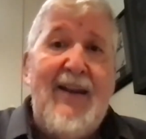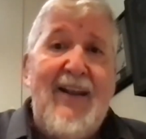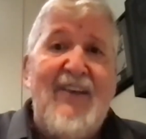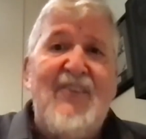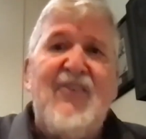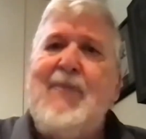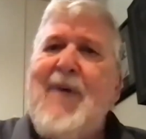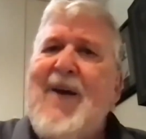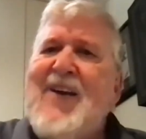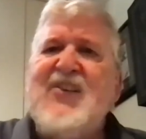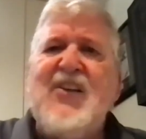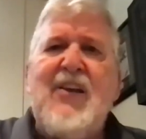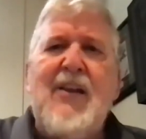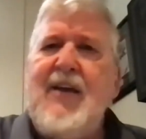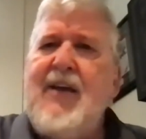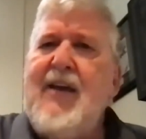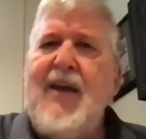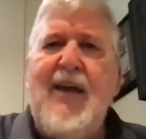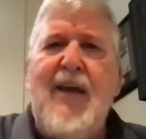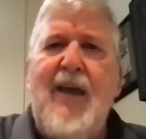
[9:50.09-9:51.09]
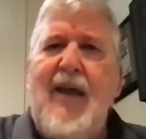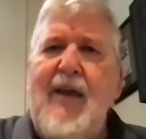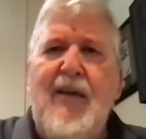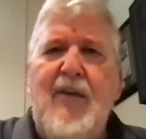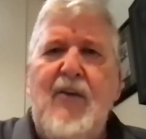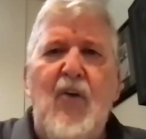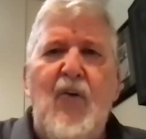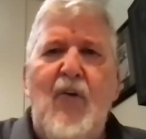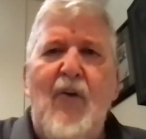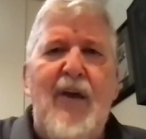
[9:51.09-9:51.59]
especially
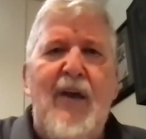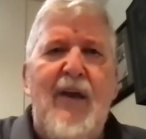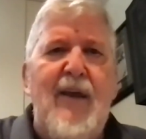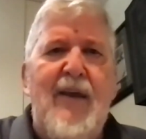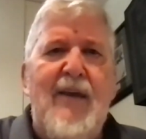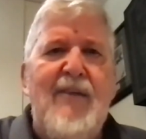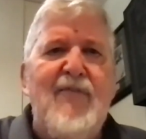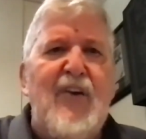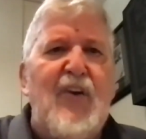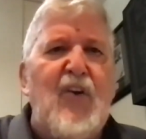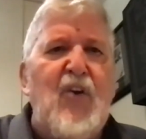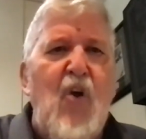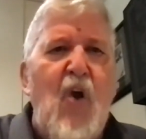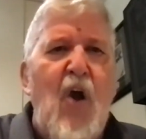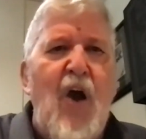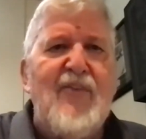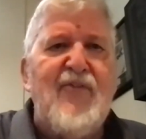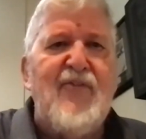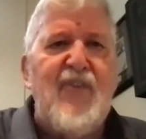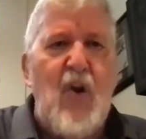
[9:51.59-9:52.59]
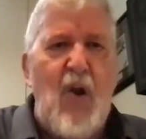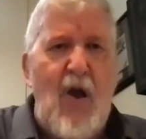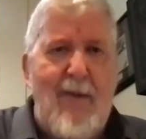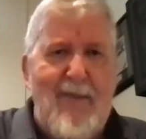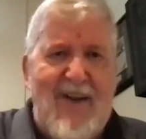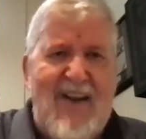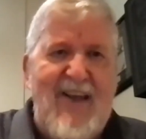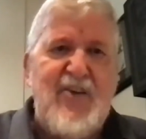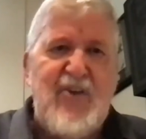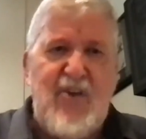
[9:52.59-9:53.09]
even cross
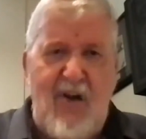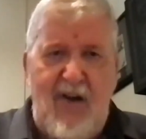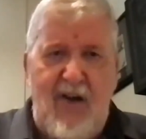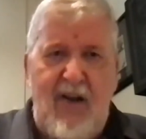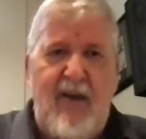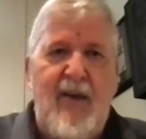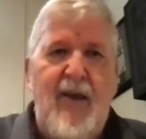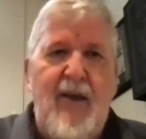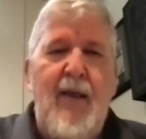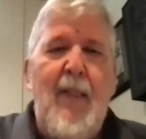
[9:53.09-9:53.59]
denominationally.